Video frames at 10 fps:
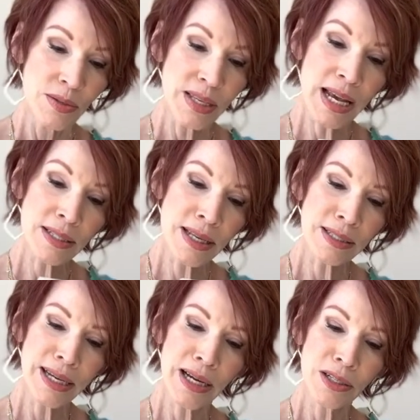Zach
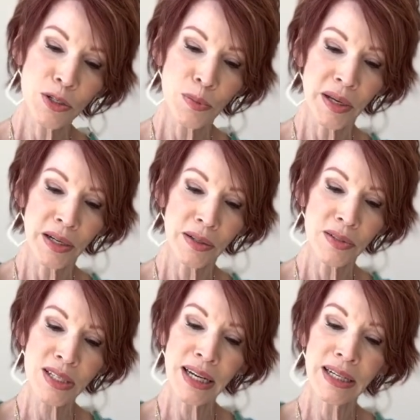set down his beer and
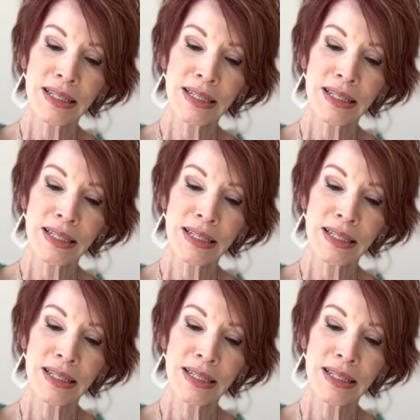slid